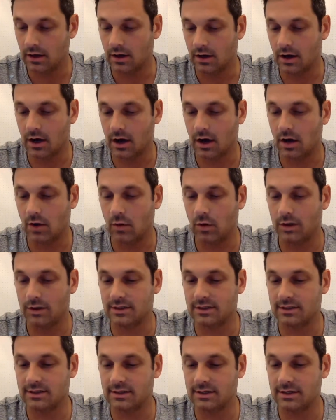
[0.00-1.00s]
What
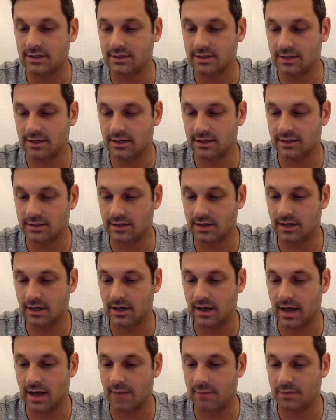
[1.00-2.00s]
season is
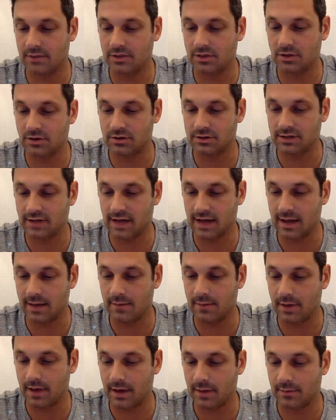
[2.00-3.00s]
it? Episode
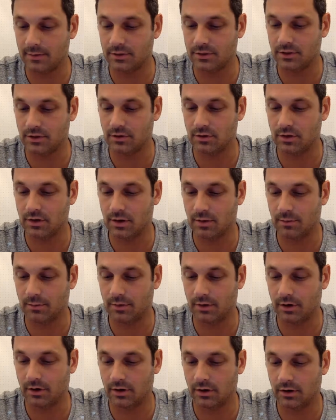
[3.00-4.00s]
type, episode
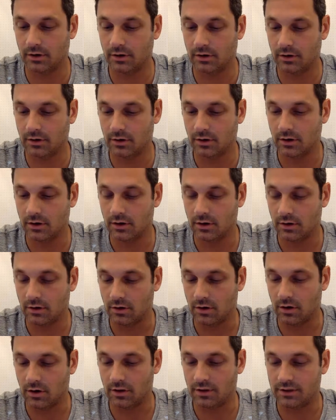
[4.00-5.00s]
number,
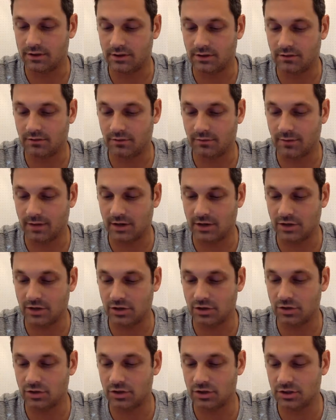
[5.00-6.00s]
all this information.
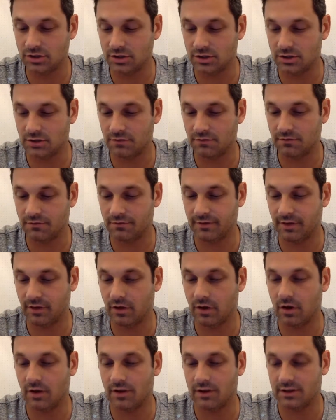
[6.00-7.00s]
You just fill
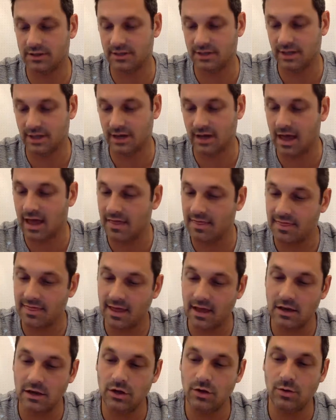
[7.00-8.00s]
all this in, and
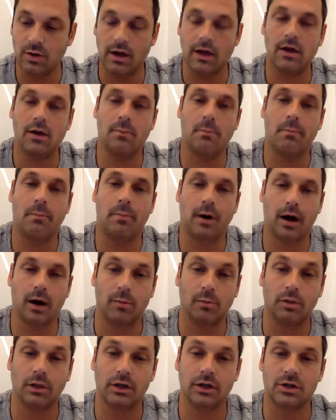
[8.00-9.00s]
then you hit
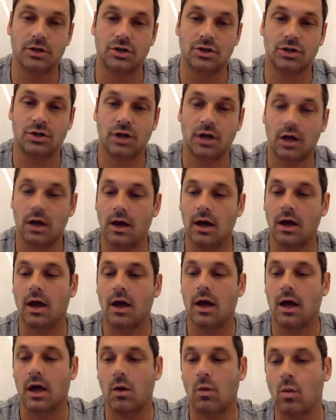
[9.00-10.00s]
publish.
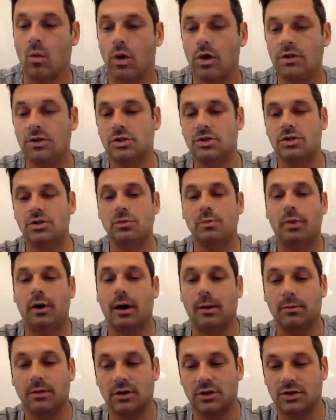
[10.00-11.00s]
And once you
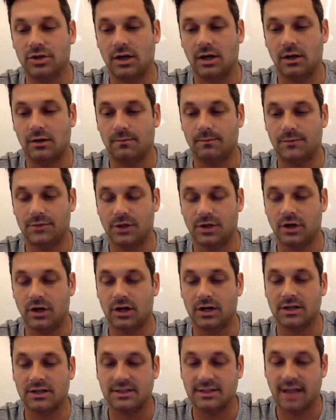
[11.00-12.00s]
publish it, so you're
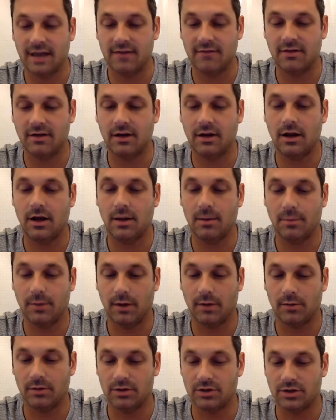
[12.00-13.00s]
going to save it and
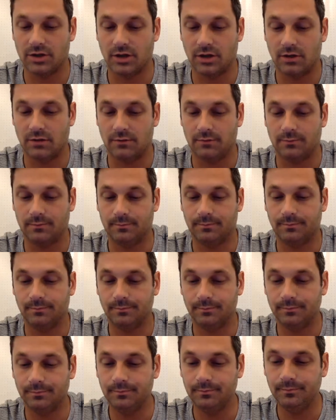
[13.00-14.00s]
publish it,
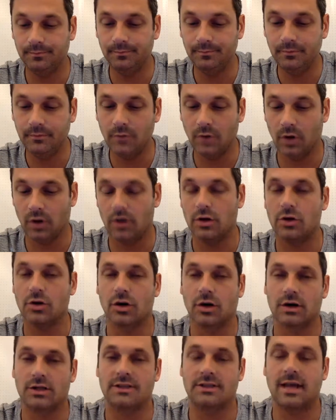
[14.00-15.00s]
or you're
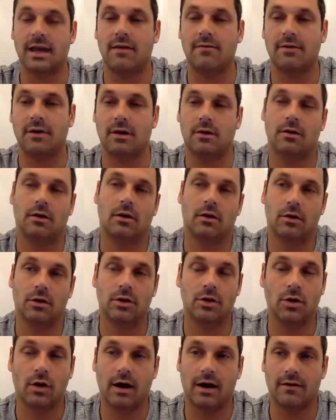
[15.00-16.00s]
going to save it.
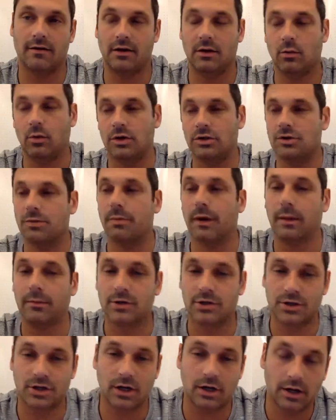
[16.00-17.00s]
Once you
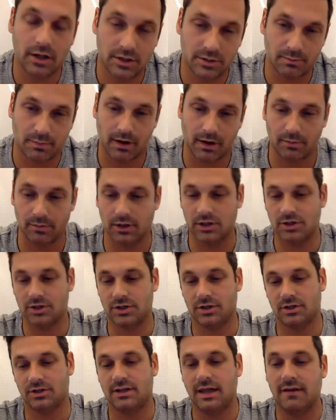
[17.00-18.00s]
publish it, it's
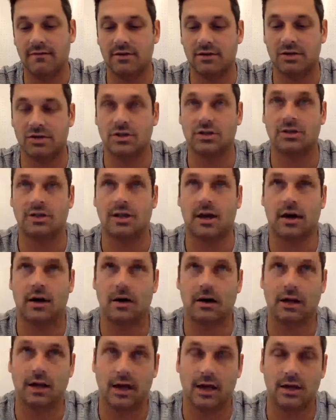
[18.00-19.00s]
published. Save is just there
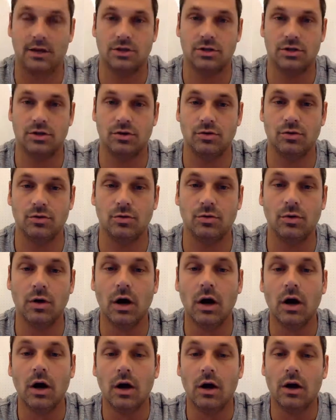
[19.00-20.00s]
in case you
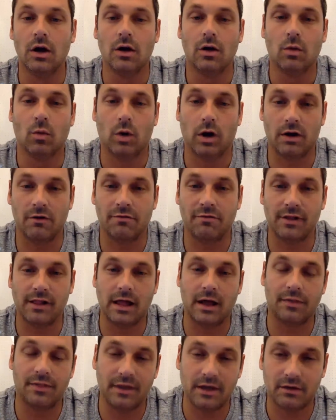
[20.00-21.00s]
want to fill
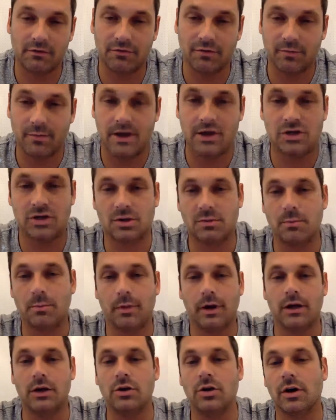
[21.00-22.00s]
out the information,
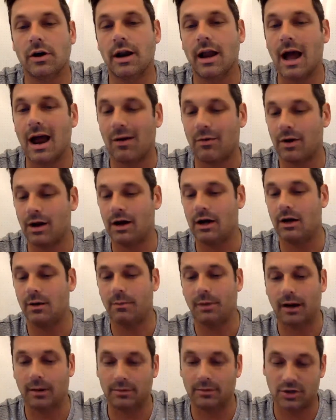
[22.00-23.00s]
but you're not ready to
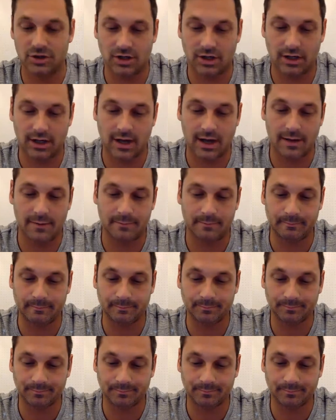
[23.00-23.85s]
publish it yet.